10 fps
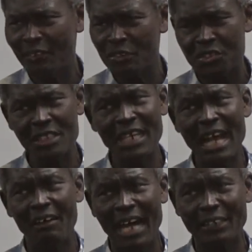You see
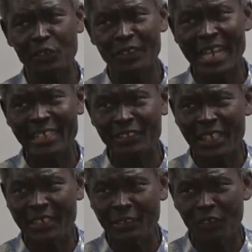how
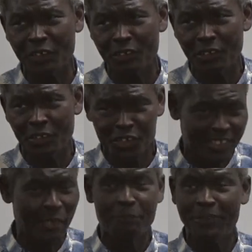Adonijah,
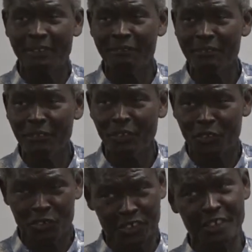stepped in
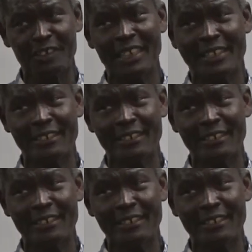to steal the